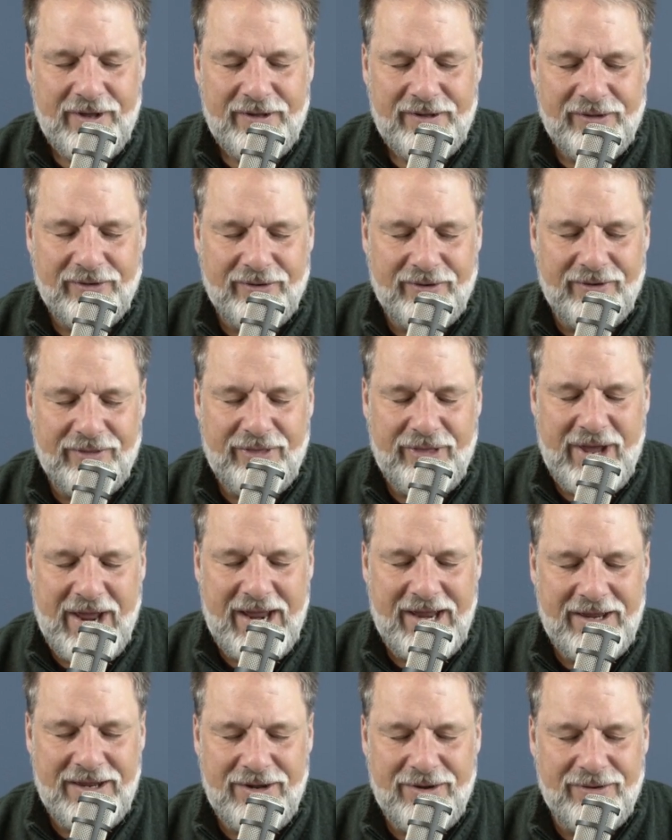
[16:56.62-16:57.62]
Lord,
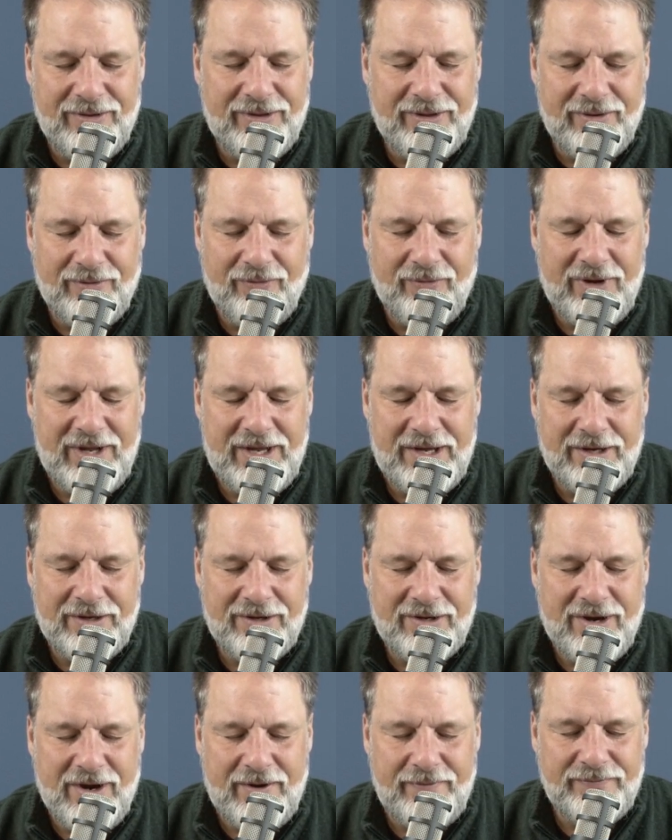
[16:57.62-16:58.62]
thank you that we
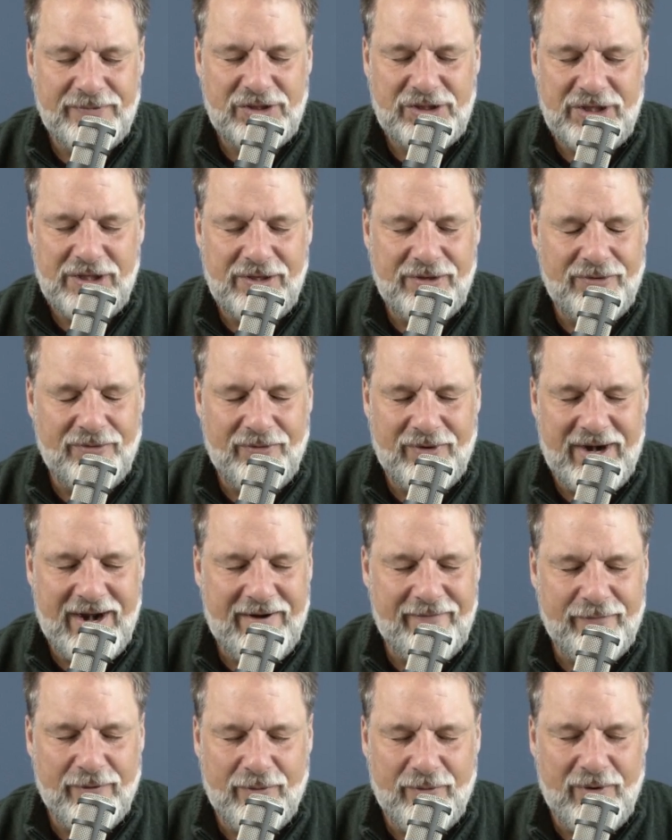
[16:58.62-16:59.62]
can come to you
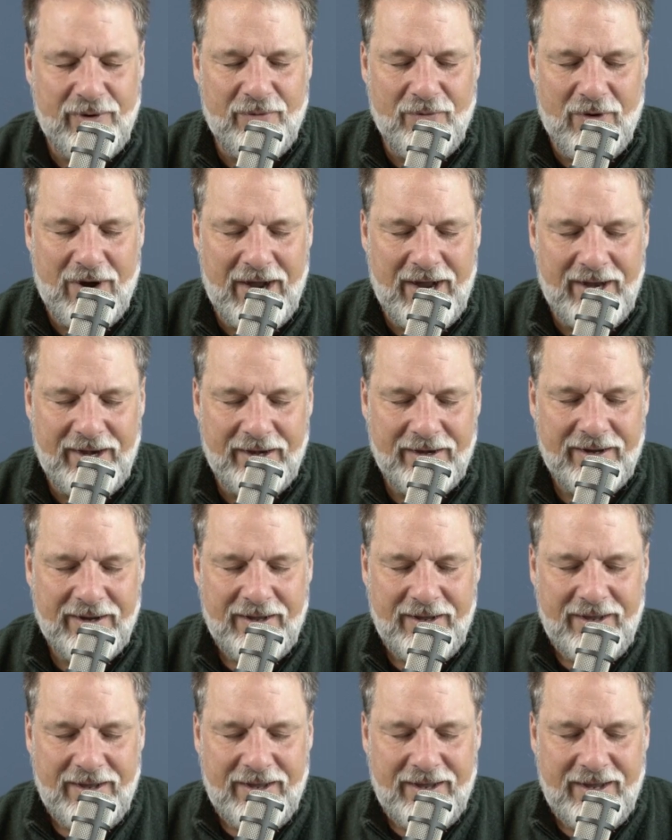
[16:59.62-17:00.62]
whenever we want.
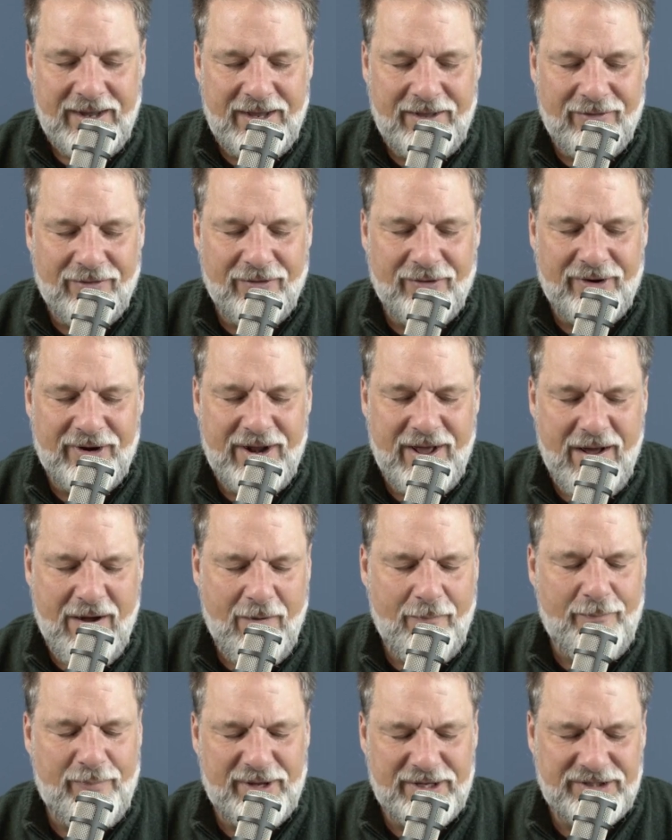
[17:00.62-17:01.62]
And Lord,
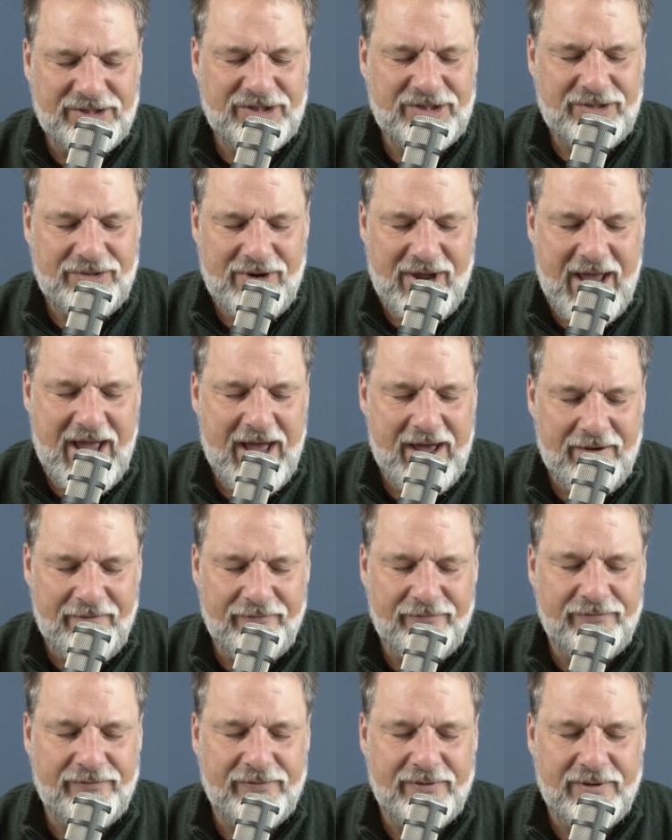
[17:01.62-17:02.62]
help us to
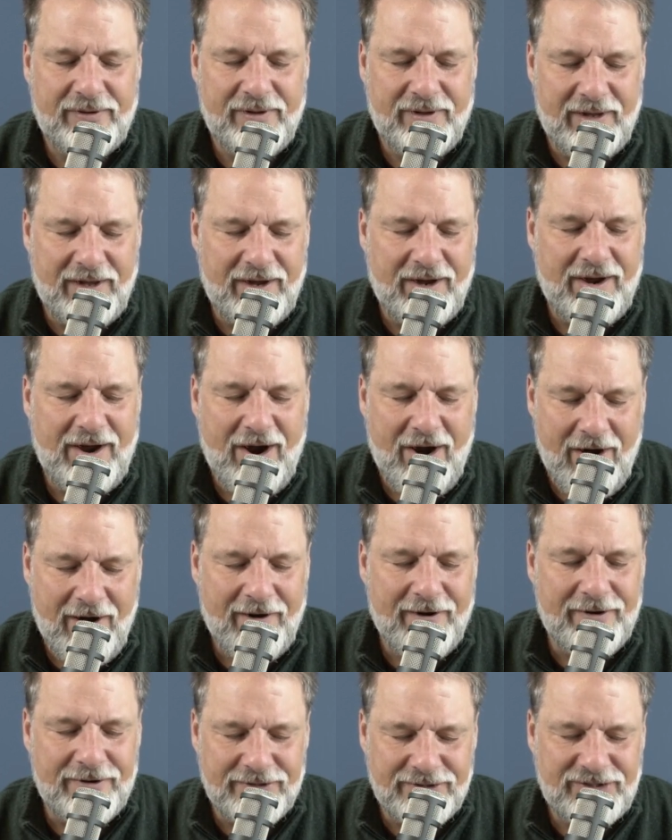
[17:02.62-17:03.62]
have
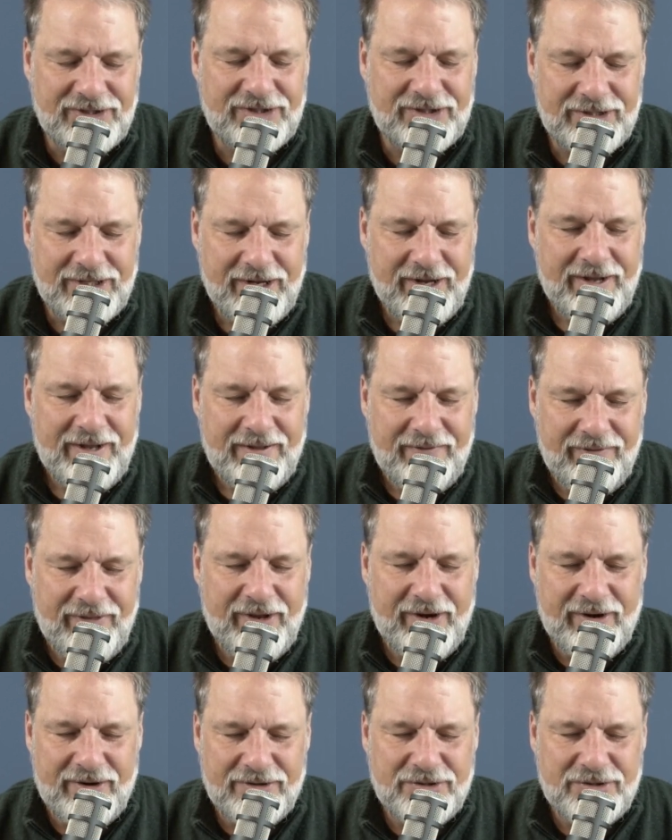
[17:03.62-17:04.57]
hearts that are